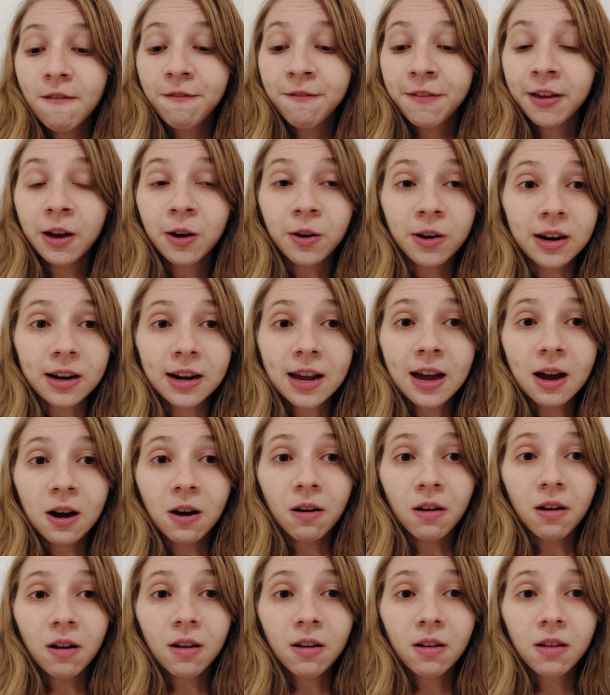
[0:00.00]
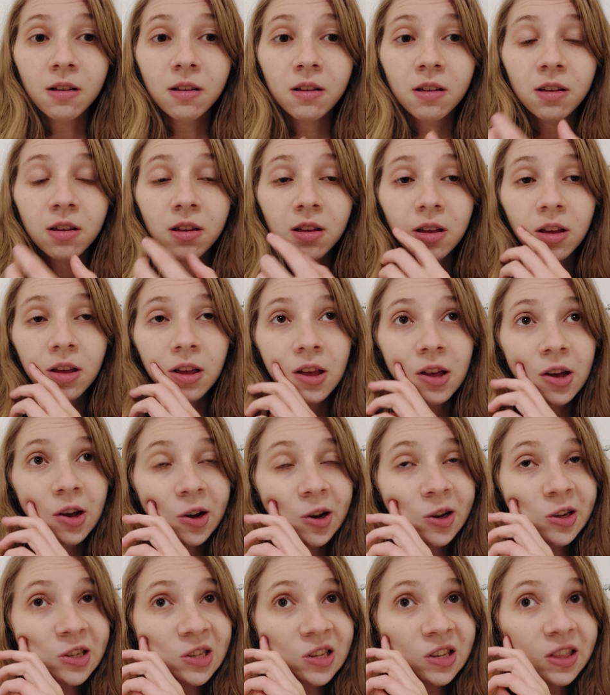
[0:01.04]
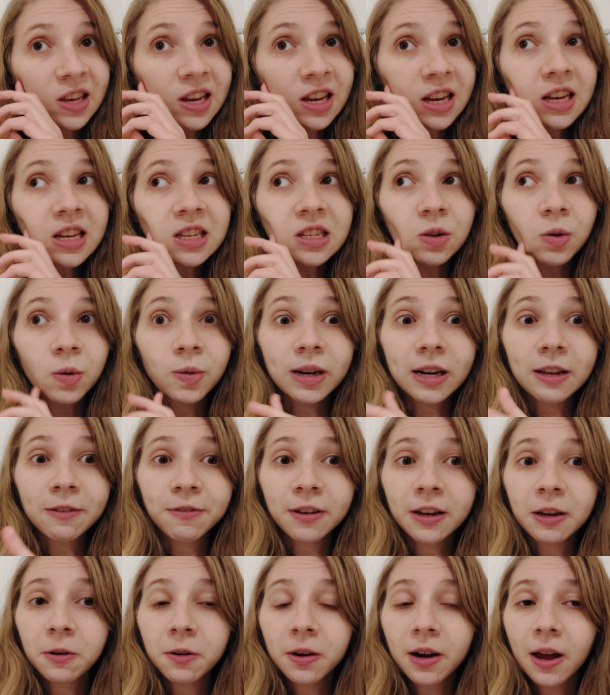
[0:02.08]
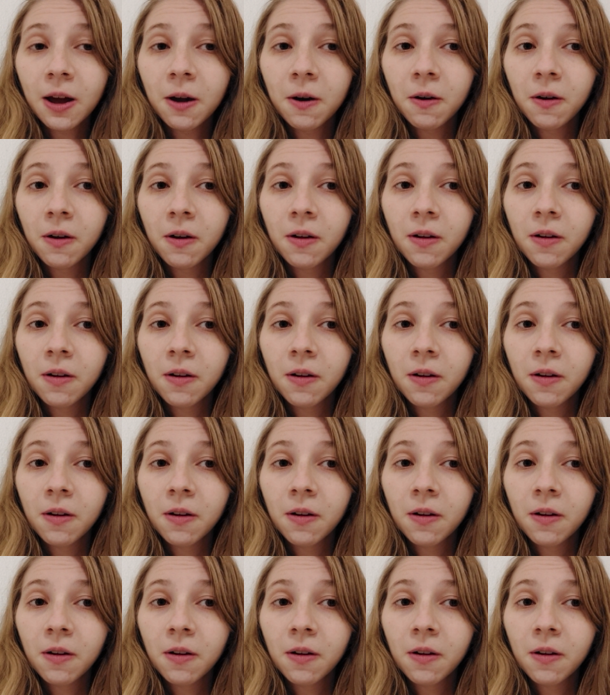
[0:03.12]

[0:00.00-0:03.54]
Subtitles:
figure it out, because the thing is already figured out.